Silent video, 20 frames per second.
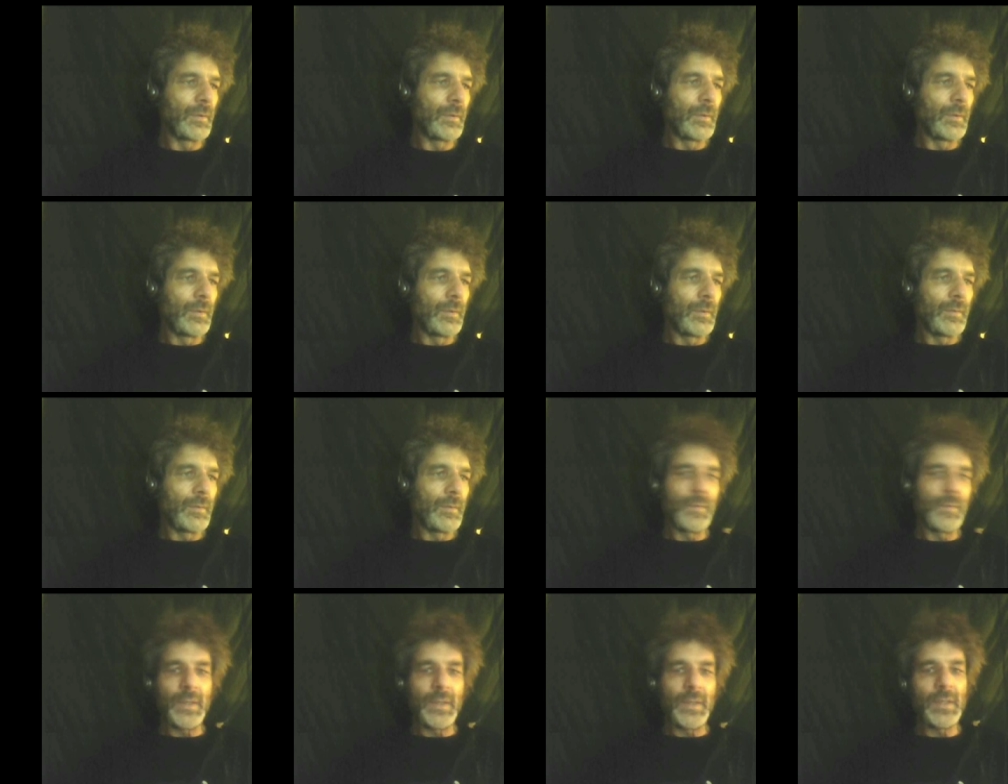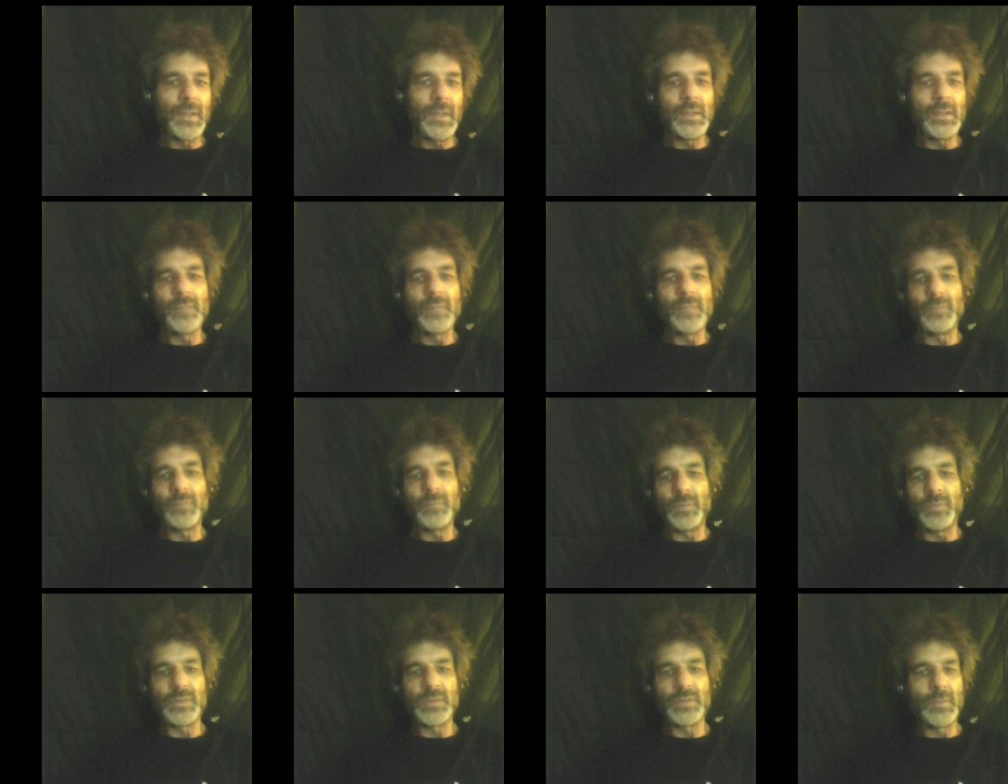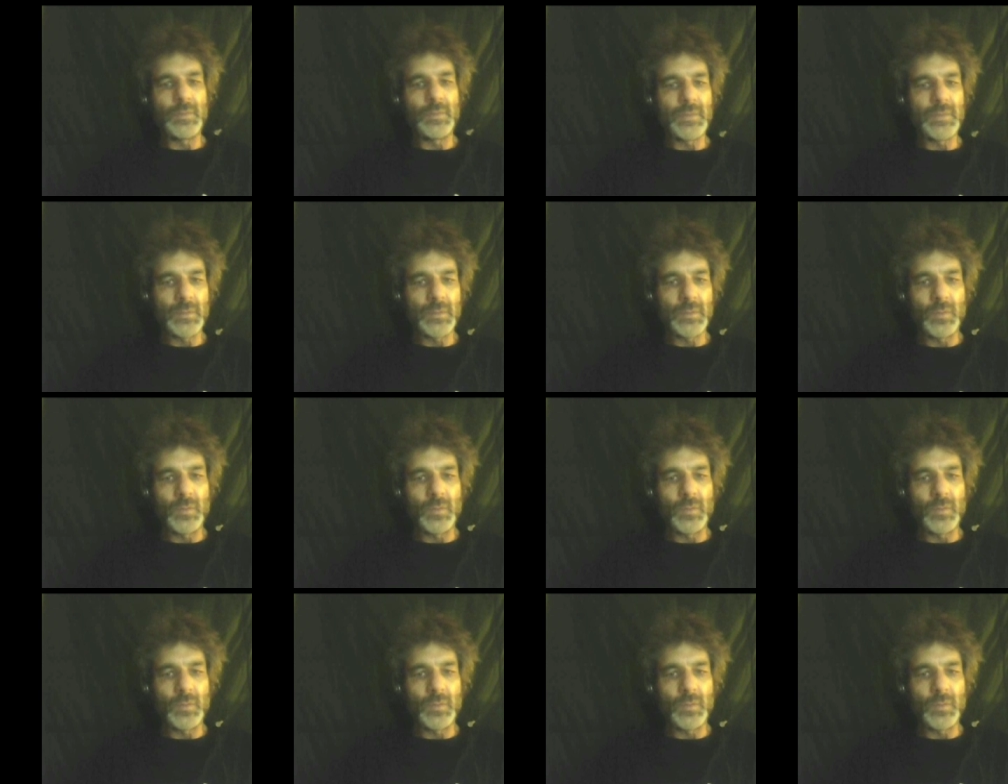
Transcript: they influence them in some way.